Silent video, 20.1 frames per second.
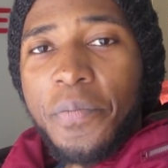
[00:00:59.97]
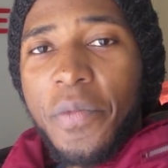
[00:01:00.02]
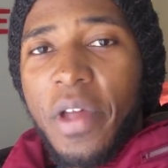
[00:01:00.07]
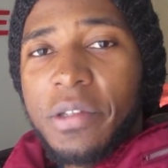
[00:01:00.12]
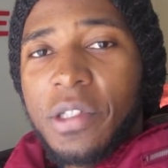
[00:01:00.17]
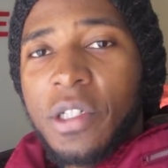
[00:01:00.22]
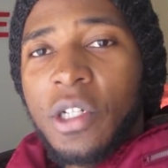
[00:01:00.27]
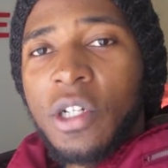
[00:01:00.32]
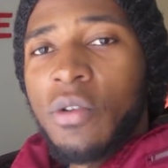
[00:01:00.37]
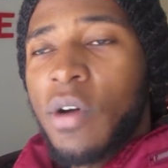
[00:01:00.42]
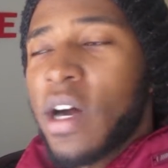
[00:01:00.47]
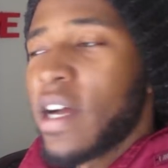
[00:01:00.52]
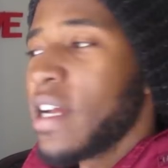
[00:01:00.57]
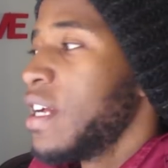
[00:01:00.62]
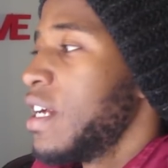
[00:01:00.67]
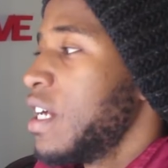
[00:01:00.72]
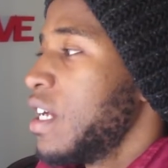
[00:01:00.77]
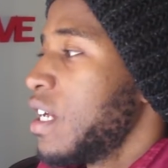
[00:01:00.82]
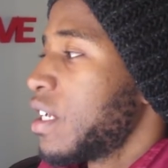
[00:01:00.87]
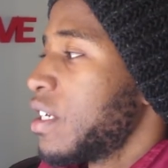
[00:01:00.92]
I'll tell you why,
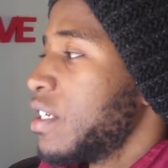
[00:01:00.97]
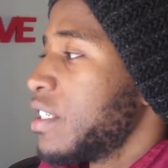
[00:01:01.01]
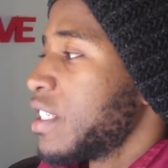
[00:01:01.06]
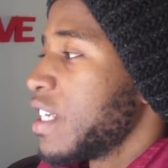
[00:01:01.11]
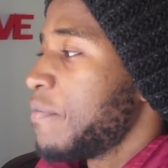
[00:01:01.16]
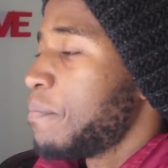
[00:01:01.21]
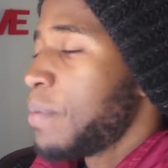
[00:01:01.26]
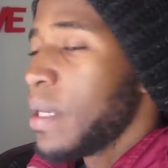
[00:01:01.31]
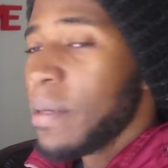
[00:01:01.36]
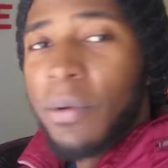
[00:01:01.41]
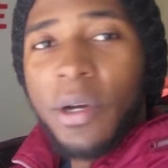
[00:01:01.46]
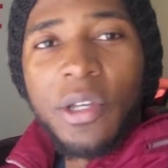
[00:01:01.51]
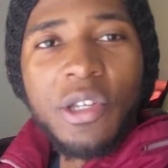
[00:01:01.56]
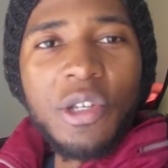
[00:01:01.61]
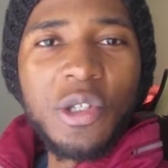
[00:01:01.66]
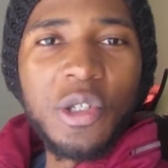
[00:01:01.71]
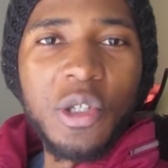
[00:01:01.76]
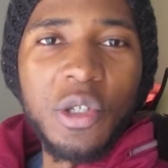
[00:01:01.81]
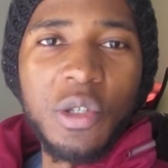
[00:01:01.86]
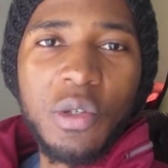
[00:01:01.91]
because if people are
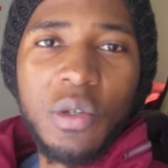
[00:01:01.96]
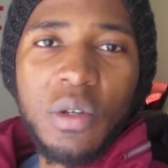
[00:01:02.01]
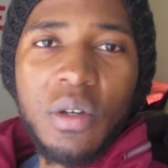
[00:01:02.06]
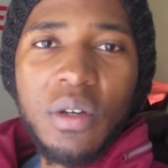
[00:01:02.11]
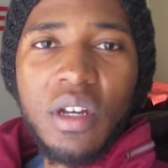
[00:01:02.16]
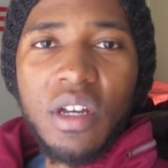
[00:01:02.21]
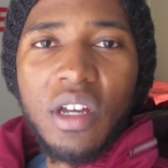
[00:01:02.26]
used to